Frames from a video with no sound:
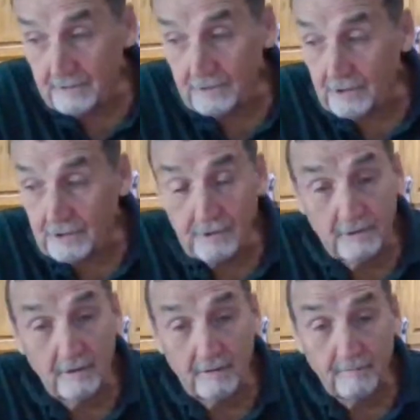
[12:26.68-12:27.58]
just
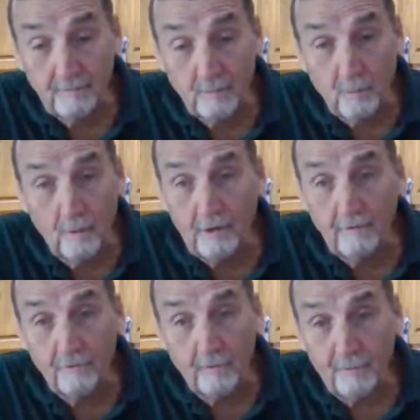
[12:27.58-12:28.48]

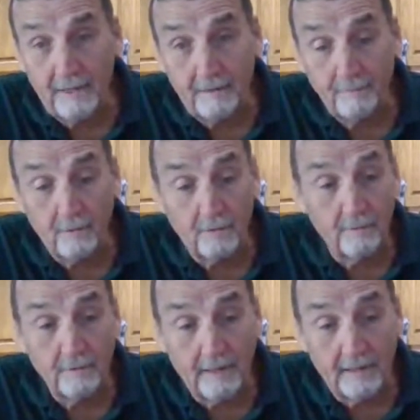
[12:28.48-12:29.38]
wonderful people
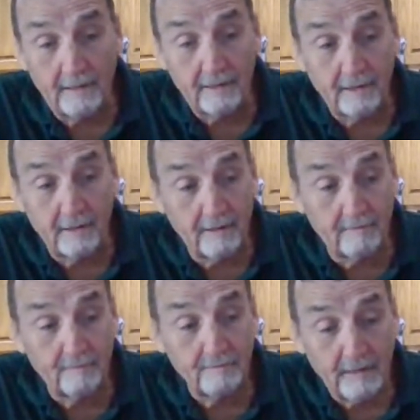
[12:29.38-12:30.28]
that uh,
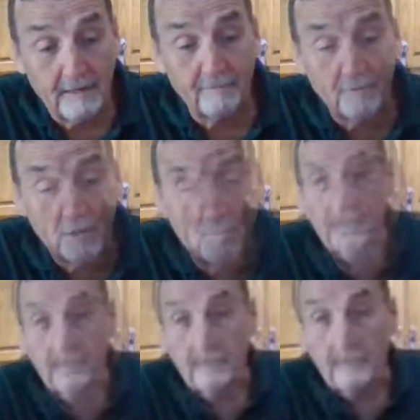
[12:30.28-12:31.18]
have come
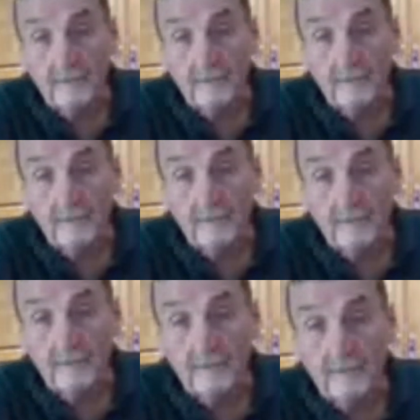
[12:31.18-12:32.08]
out.
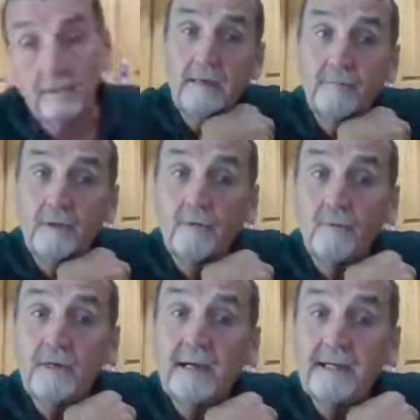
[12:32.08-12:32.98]
But
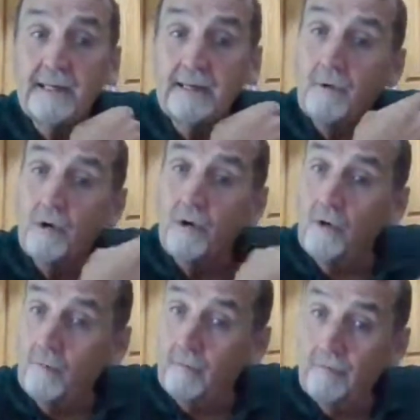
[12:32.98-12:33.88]
when I came
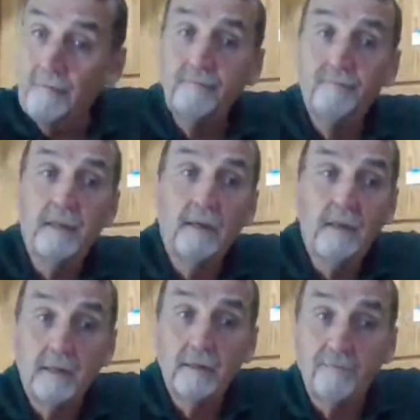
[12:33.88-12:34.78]
home,
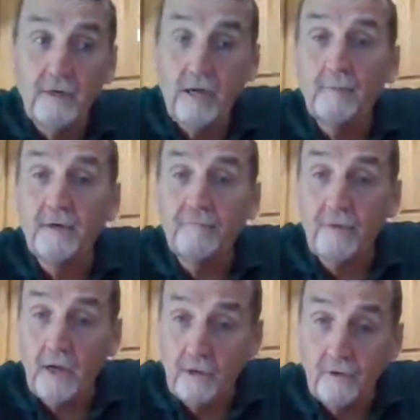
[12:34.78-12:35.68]
the phenomena
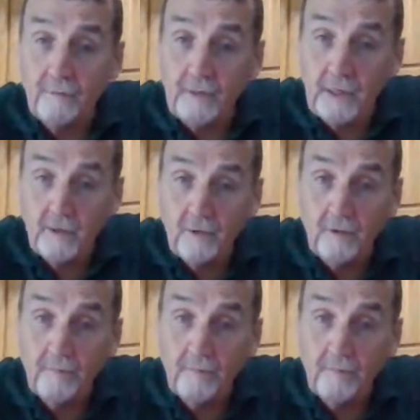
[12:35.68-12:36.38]
followed me home